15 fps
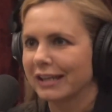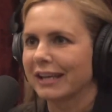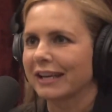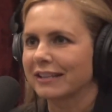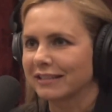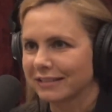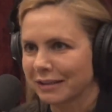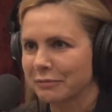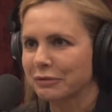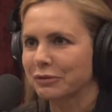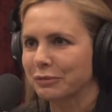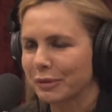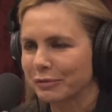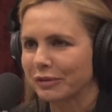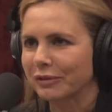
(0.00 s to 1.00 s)
At the time, there
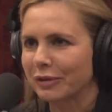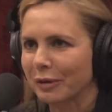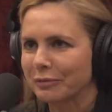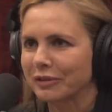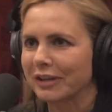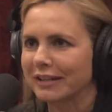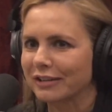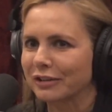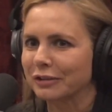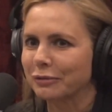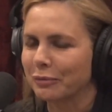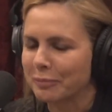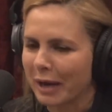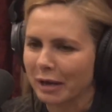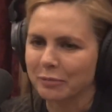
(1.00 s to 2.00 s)
was a website
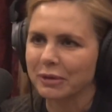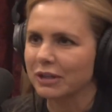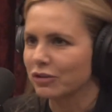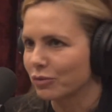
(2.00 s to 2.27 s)
called Backpage